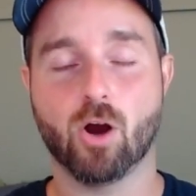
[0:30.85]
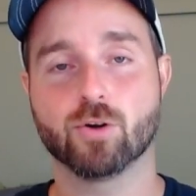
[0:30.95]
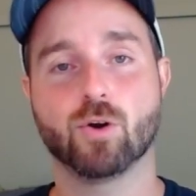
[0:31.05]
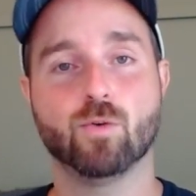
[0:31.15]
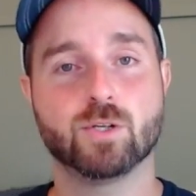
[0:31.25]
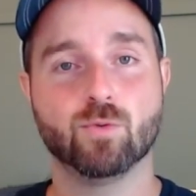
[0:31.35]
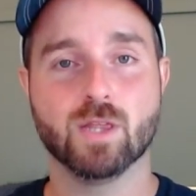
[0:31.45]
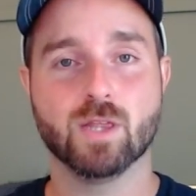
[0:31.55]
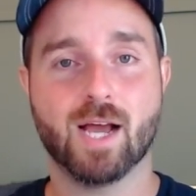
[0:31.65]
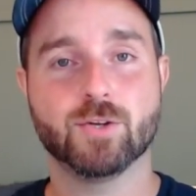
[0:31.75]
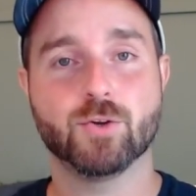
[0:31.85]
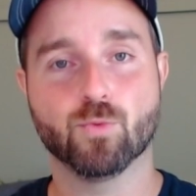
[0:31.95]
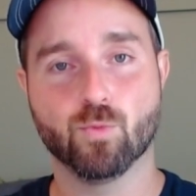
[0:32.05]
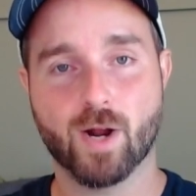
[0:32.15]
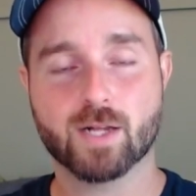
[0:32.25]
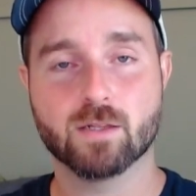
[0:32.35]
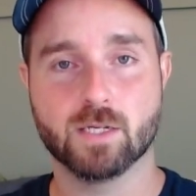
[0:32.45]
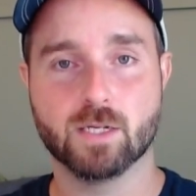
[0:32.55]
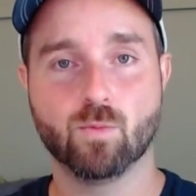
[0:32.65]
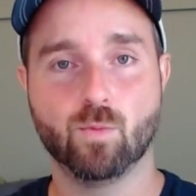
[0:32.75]
are going to align
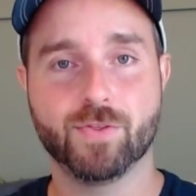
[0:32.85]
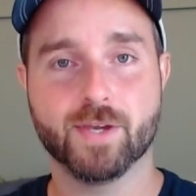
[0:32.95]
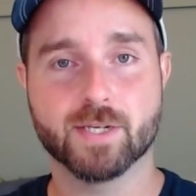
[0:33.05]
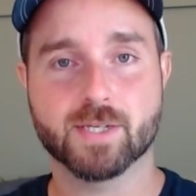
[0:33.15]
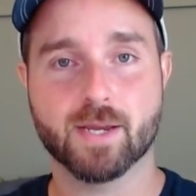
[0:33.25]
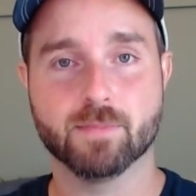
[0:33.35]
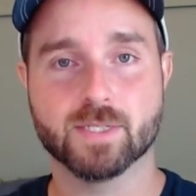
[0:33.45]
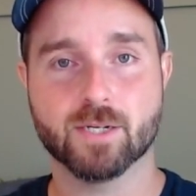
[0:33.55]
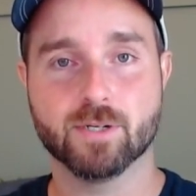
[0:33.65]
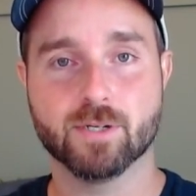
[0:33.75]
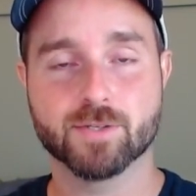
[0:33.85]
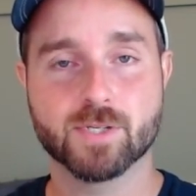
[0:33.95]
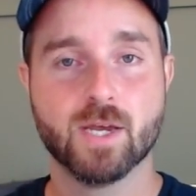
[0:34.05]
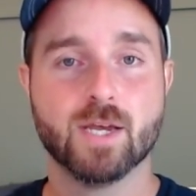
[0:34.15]
directly with the exam materials.